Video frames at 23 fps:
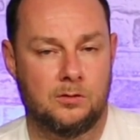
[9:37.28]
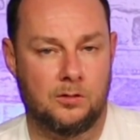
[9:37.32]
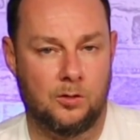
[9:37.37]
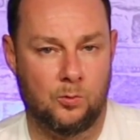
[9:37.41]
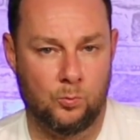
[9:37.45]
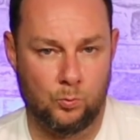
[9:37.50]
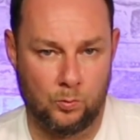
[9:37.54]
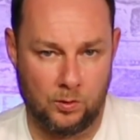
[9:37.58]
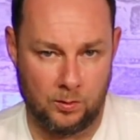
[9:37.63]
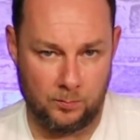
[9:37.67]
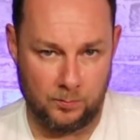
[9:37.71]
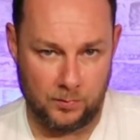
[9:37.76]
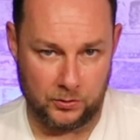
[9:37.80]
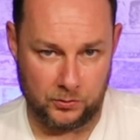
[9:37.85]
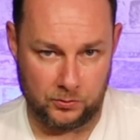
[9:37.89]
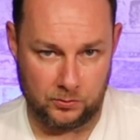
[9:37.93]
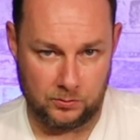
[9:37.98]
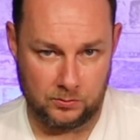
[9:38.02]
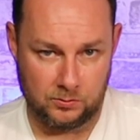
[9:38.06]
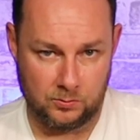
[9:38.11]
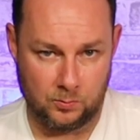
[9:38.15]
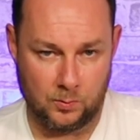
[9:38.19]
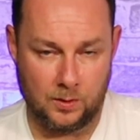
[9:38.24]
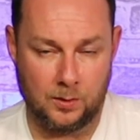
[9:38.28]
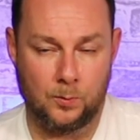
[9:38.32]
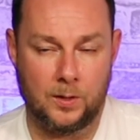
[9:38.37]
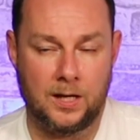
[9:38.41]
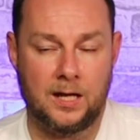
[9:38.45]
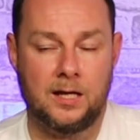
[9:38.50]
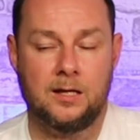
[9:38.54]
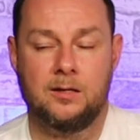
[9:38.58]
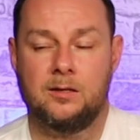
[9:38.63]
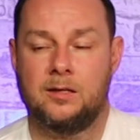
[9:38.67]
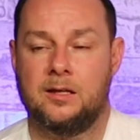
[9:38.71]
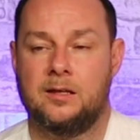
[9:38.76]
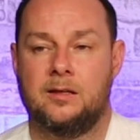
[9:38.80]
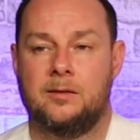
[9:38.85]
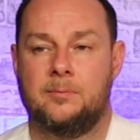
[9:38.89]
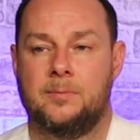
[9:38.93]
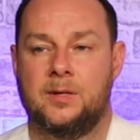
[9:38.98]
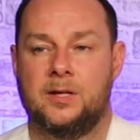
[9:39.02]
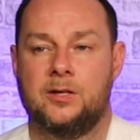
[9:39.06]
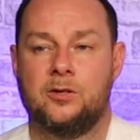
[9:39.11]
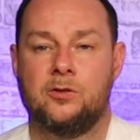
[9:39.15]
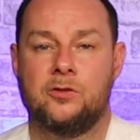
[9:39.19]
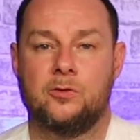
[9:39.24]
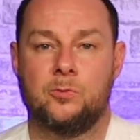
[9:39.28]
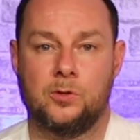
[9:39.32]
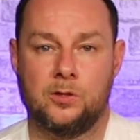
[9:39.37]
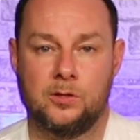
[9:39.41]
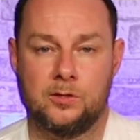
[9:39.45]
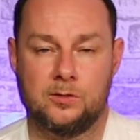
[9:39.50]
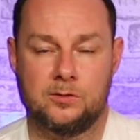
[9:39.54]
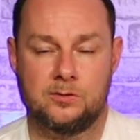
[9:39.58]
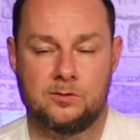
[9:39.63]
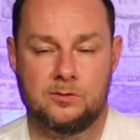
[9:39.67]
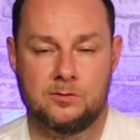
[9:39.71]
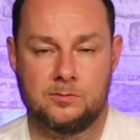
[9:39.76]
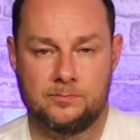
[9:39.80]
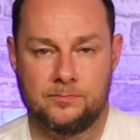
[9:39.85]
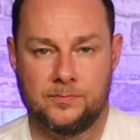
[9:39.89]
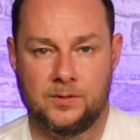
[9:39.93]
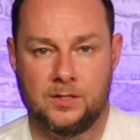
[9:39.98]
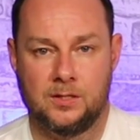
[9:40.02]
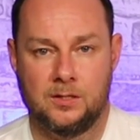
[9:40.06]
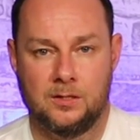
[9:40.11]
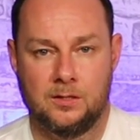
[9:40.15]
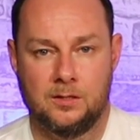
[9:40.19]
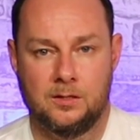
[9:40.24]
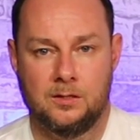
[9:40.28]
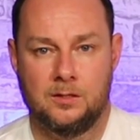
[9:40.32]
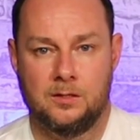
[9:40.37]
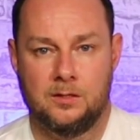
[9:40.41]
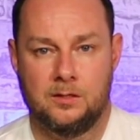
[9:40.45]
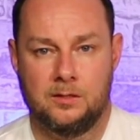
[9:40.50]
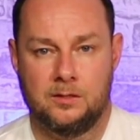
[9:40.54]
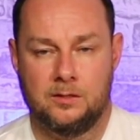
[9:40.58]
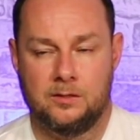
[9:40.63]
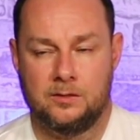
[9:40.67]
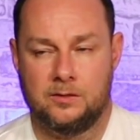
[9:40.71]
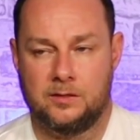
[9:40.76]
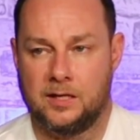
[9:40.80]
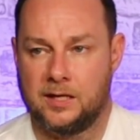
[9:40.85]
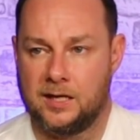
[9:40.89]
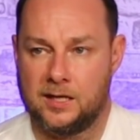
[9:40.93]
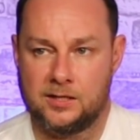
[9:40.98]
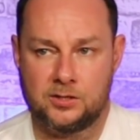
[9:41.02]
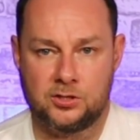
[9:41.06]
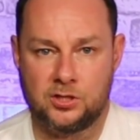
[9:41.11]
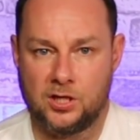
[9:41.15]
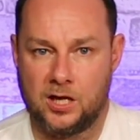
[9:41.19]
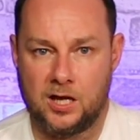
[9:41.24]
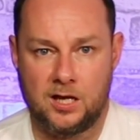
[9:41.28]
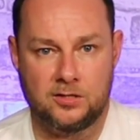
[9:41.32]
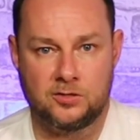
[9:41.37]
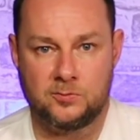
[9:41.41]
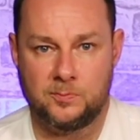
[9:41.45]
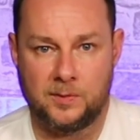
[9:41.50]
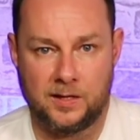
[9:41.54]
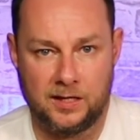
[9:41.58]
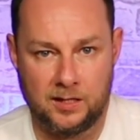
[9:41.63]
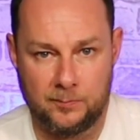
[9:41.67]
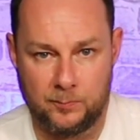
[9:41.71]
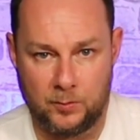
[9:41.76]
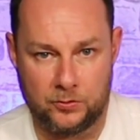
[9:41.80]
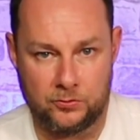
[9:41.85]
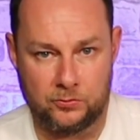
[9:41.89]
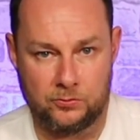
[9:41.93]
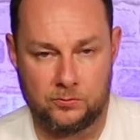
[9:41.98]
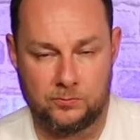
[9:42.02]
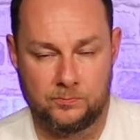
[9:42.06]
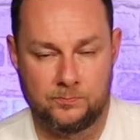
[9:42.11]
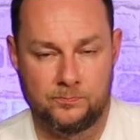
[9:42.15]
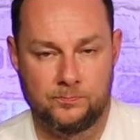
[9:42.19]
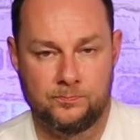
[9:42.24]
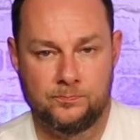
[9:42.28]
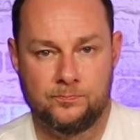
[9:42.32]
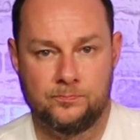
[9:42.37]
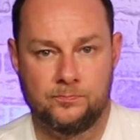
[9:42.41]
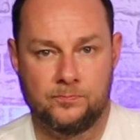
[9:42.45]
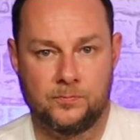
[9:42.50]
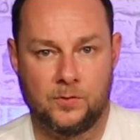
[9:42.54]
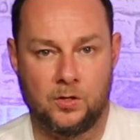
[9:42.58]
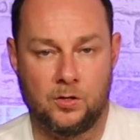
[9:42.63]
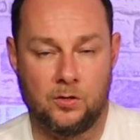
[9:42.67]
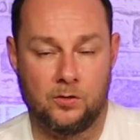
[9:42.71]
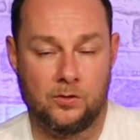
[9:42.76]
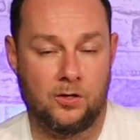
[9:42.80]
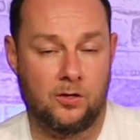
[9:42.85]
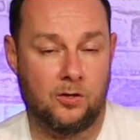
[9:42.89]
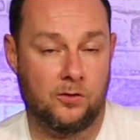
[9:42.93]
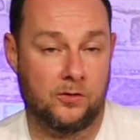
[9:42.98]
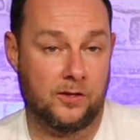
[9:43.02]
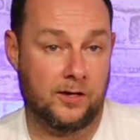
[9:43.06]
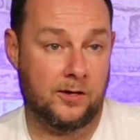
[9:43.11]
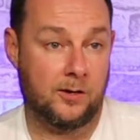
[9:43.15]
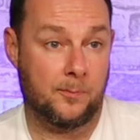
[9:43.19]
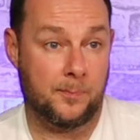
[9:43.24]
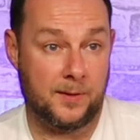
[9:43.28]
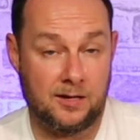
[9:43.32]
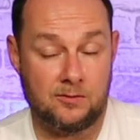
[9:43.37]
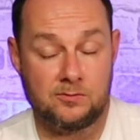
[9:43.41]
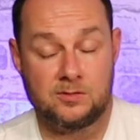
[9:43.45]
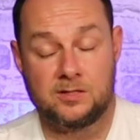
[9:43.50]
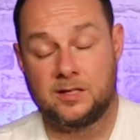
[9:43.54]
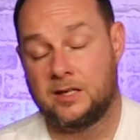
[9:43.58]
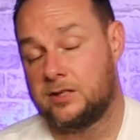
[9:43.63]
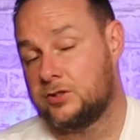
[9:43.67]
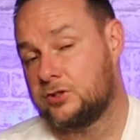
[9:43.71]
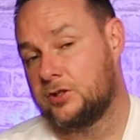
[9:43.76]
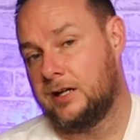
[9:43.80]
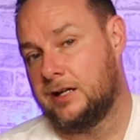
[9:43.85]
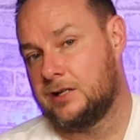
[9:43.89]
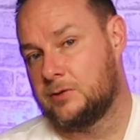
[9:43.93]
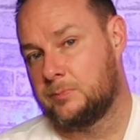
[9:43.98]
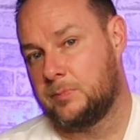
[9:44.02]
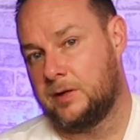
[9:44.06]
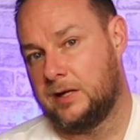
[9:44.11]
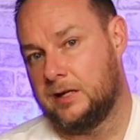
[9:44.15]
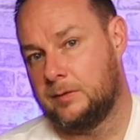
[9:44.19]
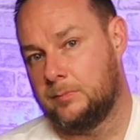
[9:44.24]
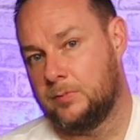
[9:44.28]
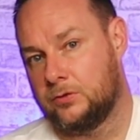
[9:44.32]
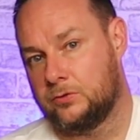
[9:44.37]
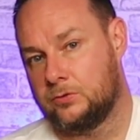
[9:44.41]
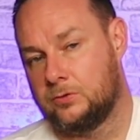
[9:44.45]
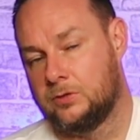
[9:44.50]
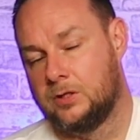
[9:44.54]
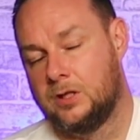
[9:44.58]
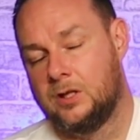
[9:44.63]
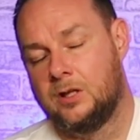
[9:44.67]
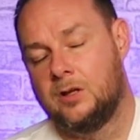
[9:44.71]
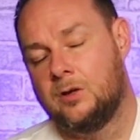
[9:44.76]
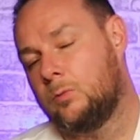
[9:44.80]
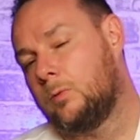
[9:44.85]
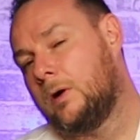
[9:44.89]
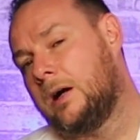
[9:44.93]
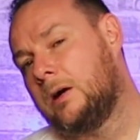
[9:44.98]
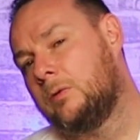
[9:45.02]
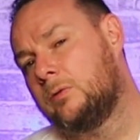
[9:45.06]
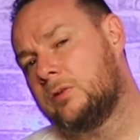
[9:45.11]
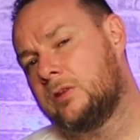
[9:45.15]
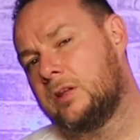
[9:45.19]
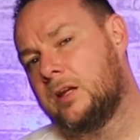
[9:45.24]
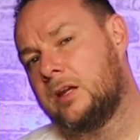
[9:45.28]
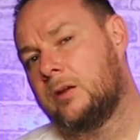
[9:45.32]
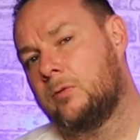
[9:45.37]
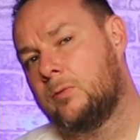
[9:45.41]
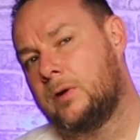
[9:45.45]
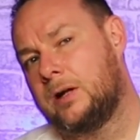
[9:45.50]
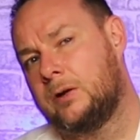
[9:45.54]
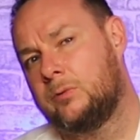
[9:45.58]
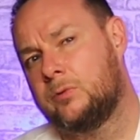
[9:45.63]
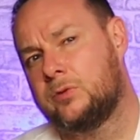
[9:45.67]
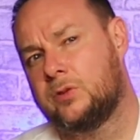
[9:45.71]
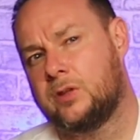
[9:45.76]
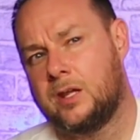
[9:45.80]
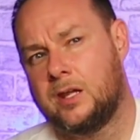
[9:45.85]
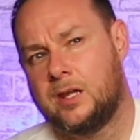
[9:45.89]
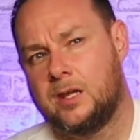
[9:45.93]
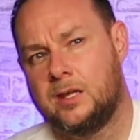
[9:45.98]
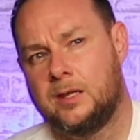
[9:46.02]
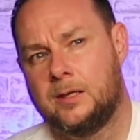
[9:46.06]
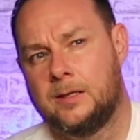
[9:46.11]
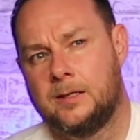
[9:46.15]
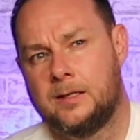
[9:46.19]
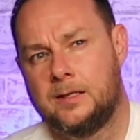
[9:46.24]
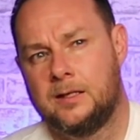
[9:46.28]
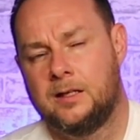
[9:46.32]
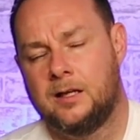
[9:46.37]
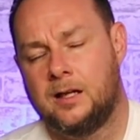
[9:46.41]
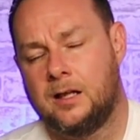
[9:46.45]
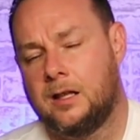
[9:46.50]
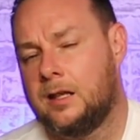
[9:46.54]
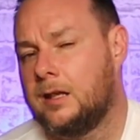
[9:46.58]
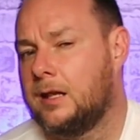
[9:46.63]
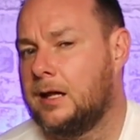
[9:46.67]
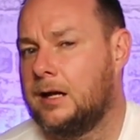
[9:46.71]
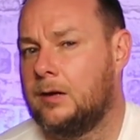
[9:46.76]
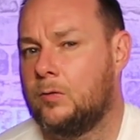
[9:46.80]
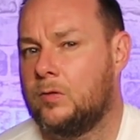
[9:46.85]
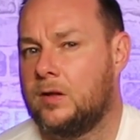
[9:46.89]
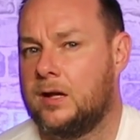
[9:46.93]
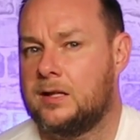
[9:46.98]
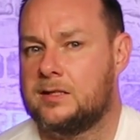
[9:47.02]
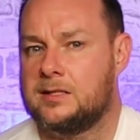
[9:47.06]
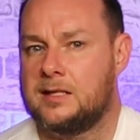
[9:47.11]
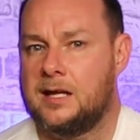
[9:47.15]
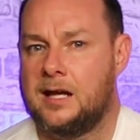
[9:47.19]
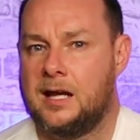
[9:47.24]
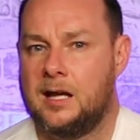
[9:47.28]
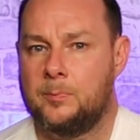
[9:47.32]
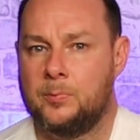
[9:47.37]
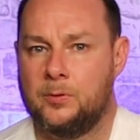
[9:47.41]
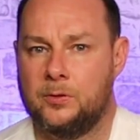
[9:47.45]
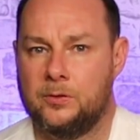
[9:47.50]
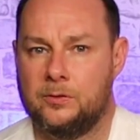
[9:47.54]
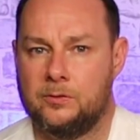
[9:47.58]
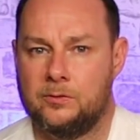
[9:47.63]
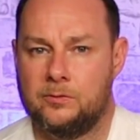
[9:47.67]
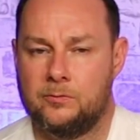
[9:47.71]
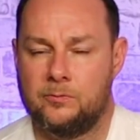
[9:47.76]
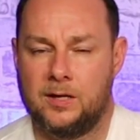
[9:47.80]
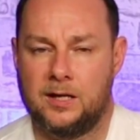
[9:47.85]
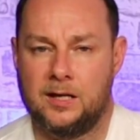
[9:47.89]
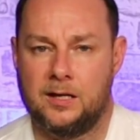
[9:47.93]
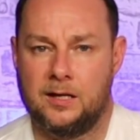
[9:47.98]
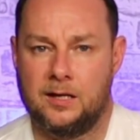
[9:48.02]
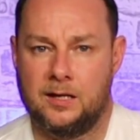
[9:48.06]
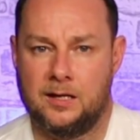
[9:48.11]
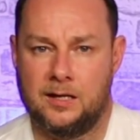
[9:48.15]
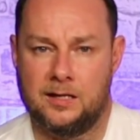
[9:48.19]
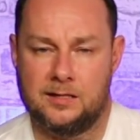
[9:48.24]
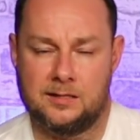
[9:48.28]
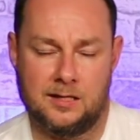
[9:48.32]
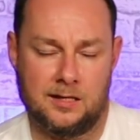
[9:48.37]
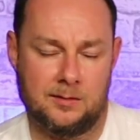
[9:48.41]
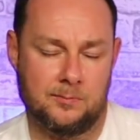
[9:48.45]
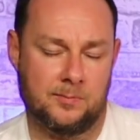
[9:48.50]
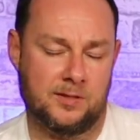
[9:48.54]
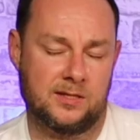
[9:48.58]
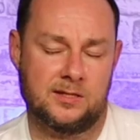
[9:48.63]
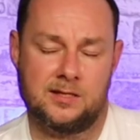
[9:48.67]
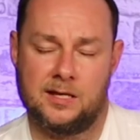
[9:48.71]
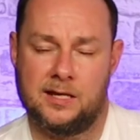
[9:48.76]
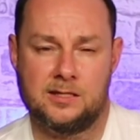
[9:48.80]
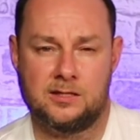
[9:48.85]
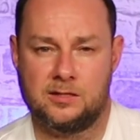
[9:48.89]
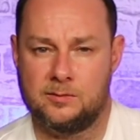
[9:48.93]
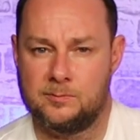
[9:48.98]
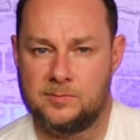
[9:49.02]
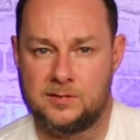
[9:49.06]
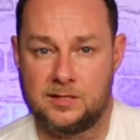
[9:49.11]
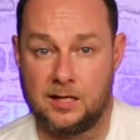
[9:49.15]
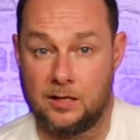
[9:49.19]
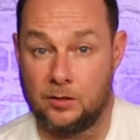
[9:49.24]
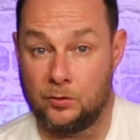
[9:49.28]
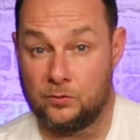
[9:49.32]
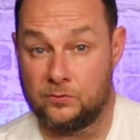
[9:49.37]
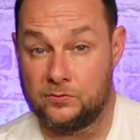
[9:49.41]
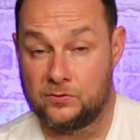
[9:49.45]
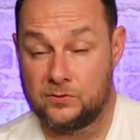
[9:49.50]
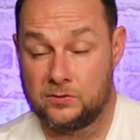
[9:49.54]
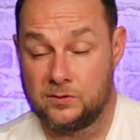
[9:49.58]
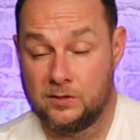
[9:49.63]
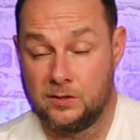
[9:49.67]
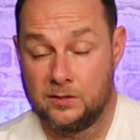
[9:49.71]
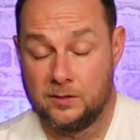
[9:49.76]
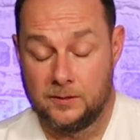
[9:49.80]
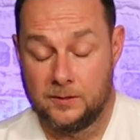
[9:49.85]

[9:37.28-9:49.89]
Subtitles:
on one model? Why? In other words, they get charged by a model, or they're about to get charged by a model. Why would they allow that to happen and be saying to themselves,